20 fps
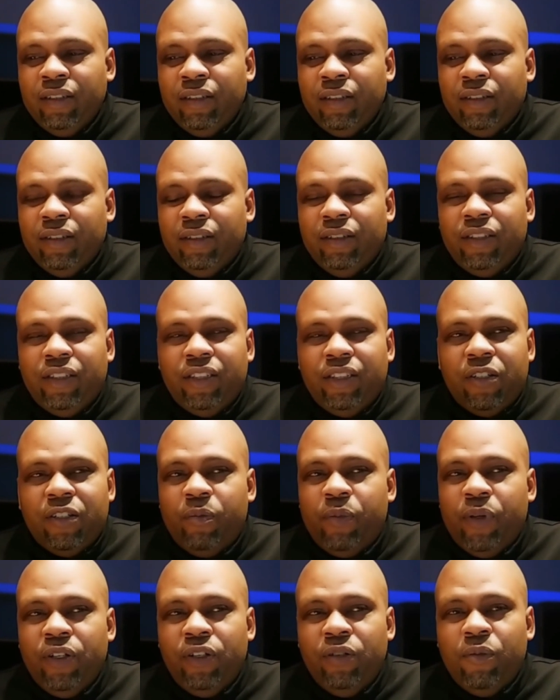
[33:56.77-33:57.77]
just
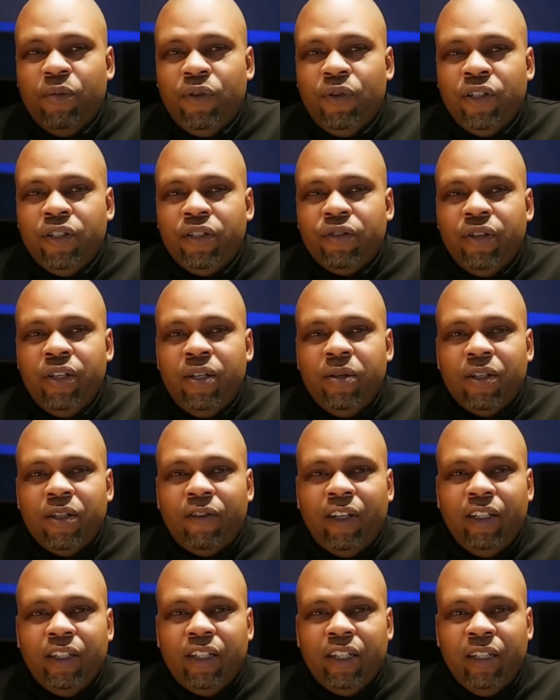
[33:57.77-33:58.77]
build more streams of
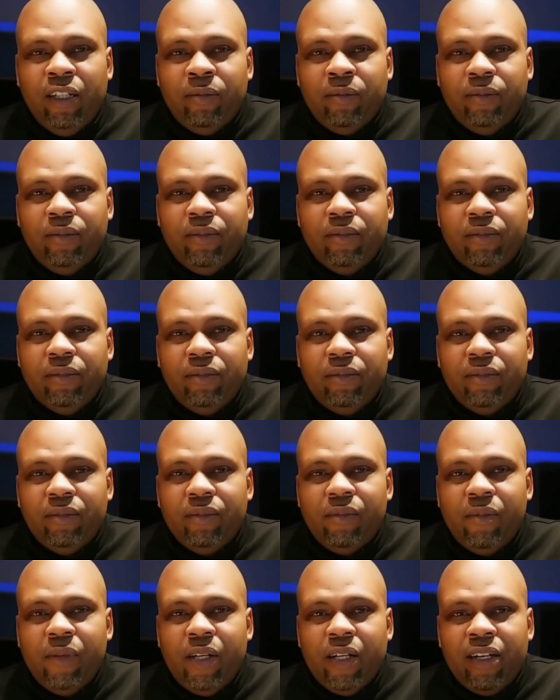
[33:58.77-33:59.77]
income,
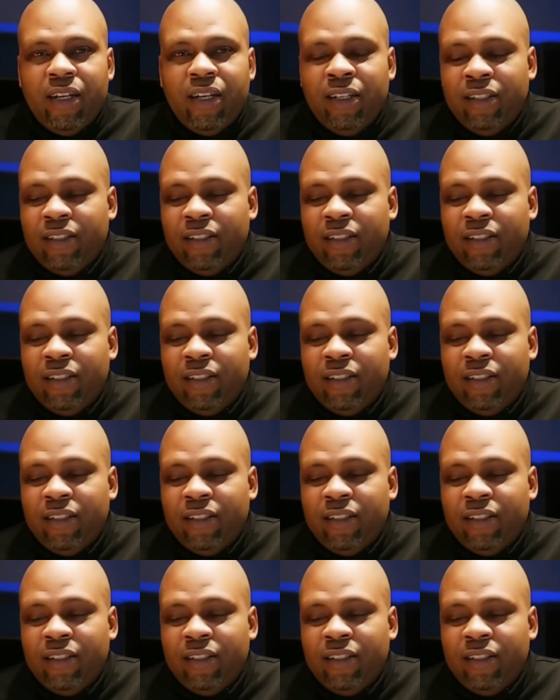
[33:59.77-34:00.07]
because